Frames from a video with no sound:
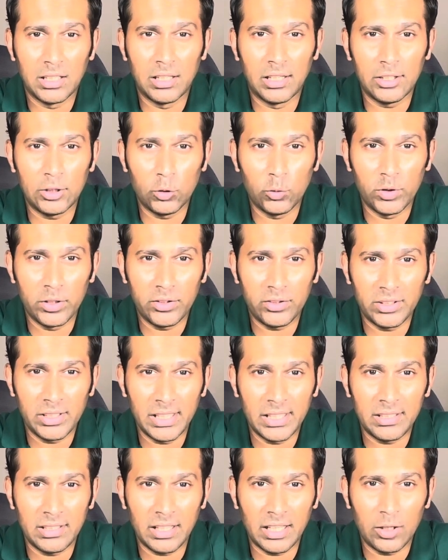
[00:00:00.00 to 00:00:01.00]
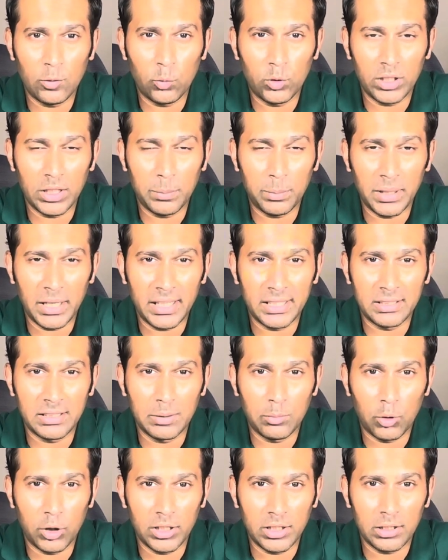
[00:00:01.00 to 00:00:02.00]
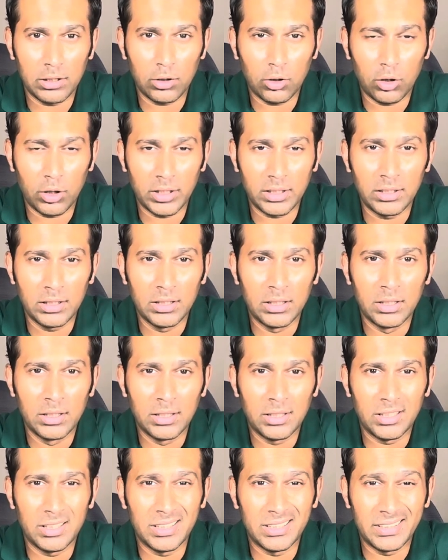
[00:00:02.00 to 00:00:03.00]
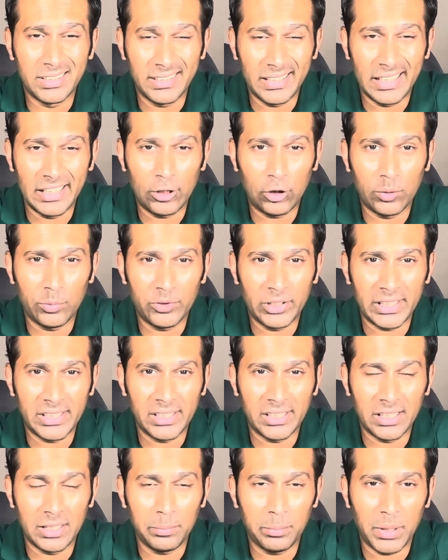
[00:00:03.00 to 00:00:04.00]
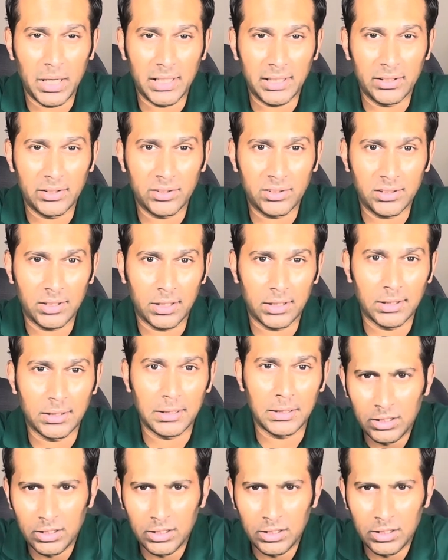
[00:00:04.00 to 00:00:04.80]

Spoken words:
Towards the end, I would apply the model on the telecom sector in Pakistan.